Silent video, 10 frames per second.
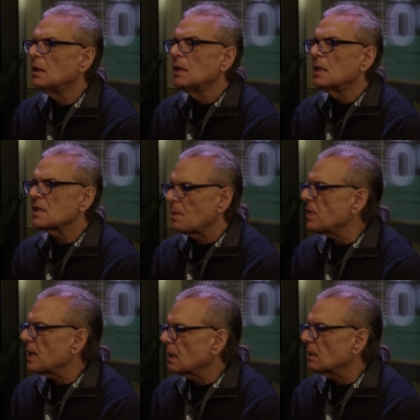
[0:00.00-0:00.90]

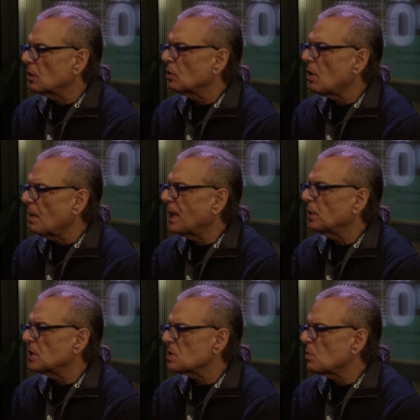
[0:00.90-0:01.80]
something you know
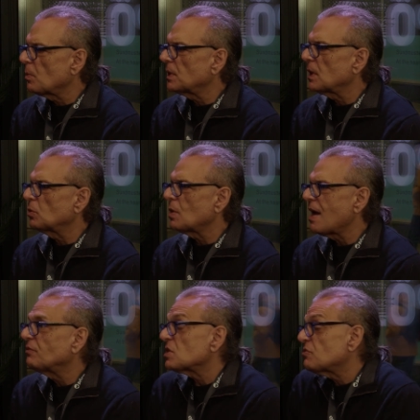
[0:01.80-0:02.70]
about this moment and to
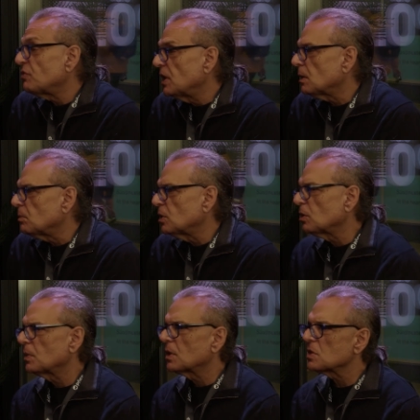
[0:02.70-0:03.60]
have this freedom you
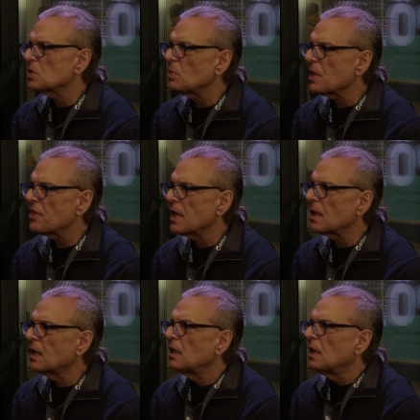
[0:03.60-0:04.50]
know because the one
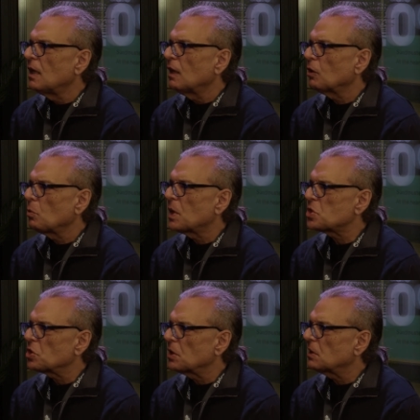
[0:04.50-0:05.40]
thing low
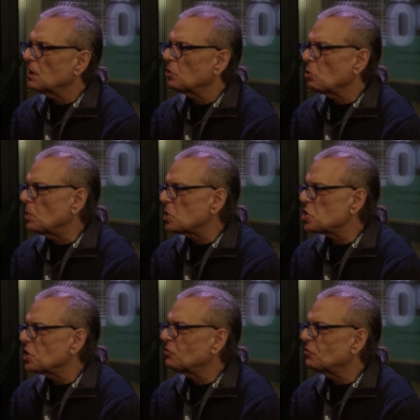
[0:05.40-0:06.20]
budget and no budget